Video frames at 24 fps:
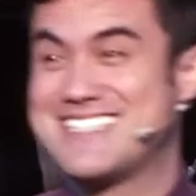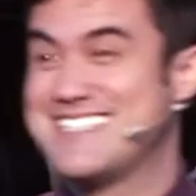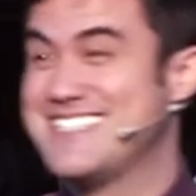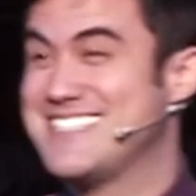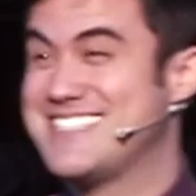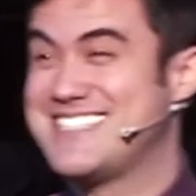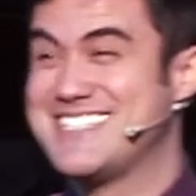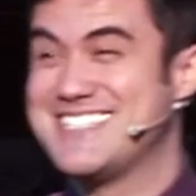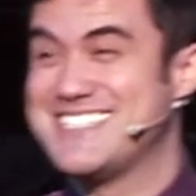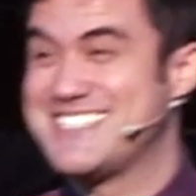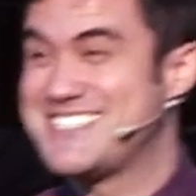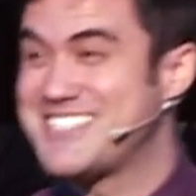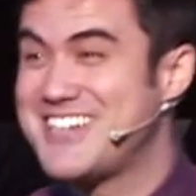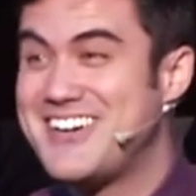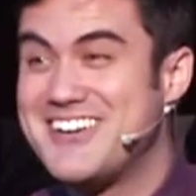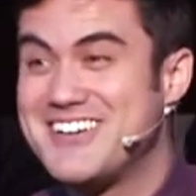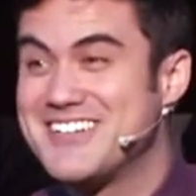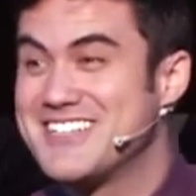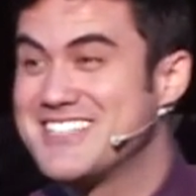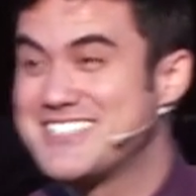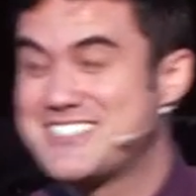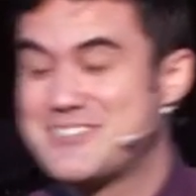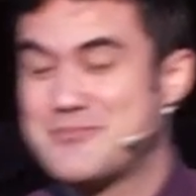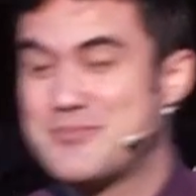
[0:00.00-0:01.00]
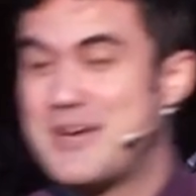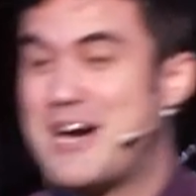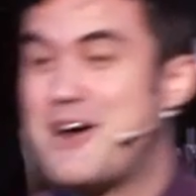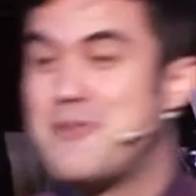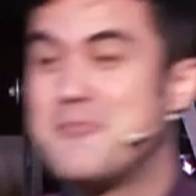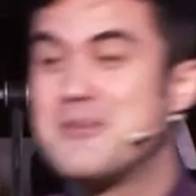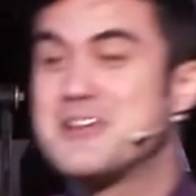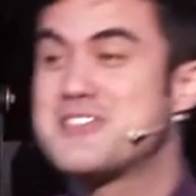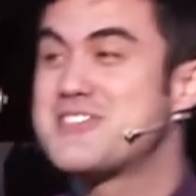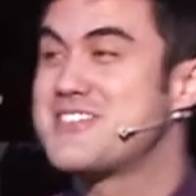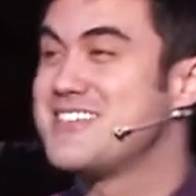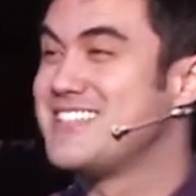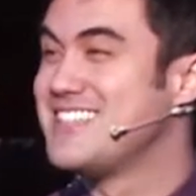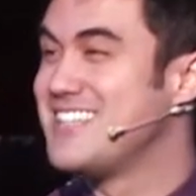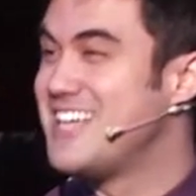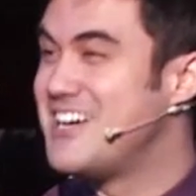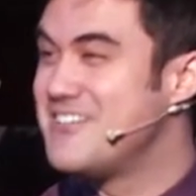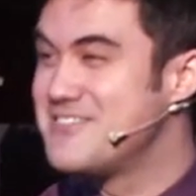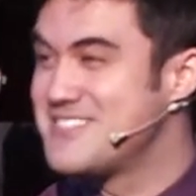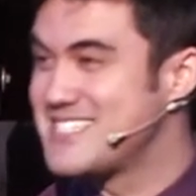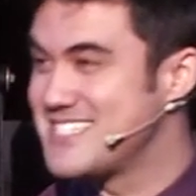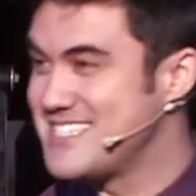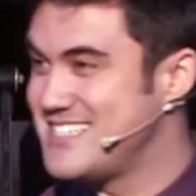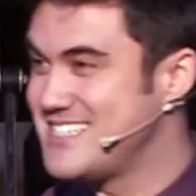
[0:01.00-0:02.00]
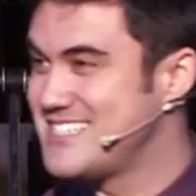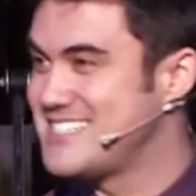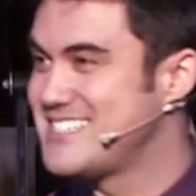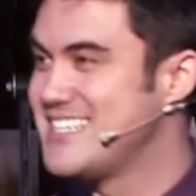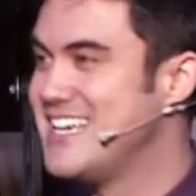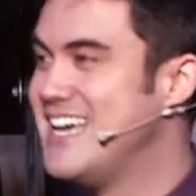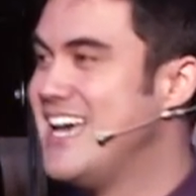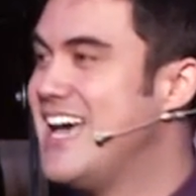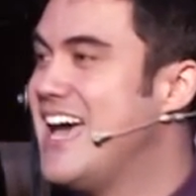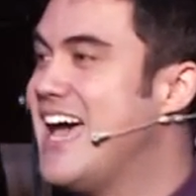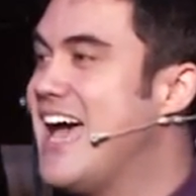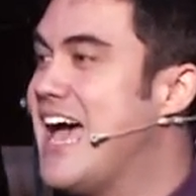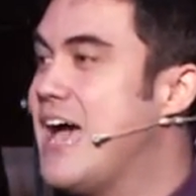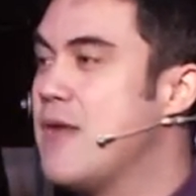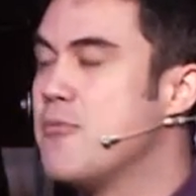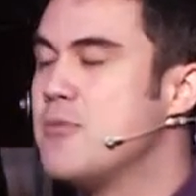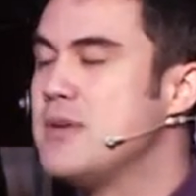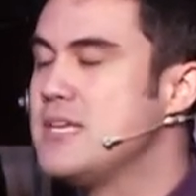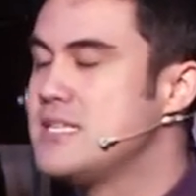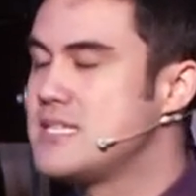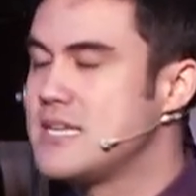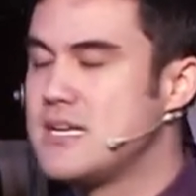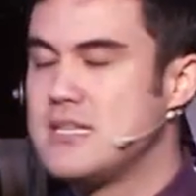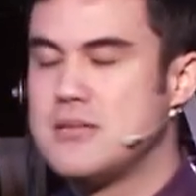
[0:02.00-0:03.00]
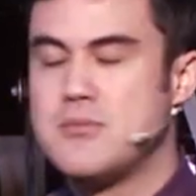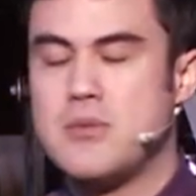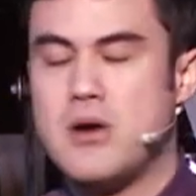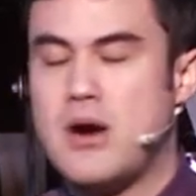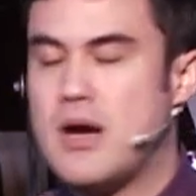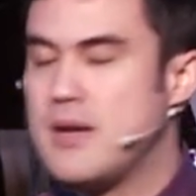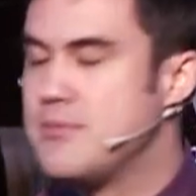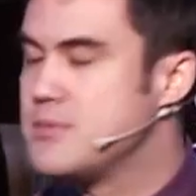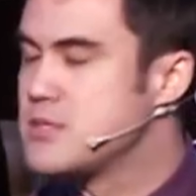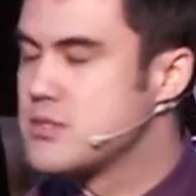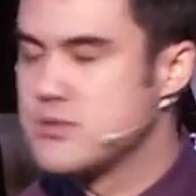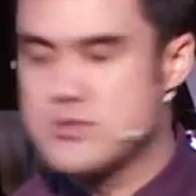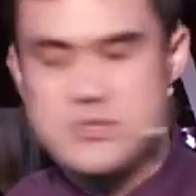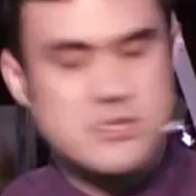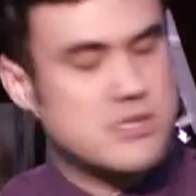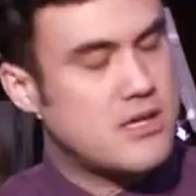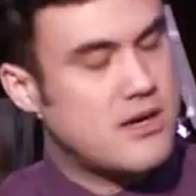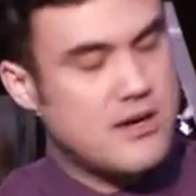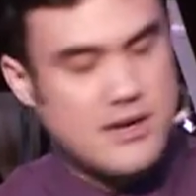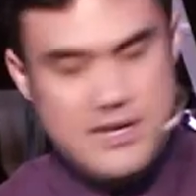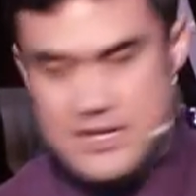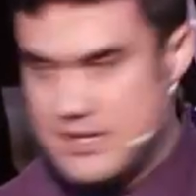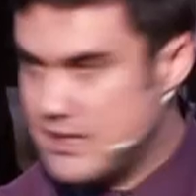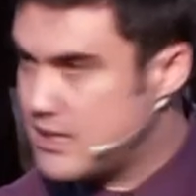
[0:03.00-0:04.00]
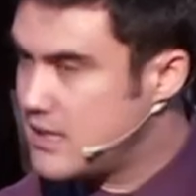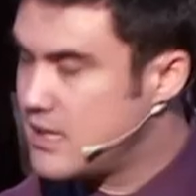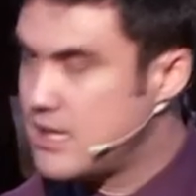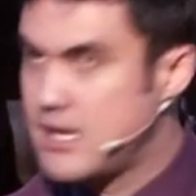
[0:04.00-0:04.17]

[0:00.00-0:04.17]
to tell us how much he loves us, and we tell him, oh, I'm so sorry.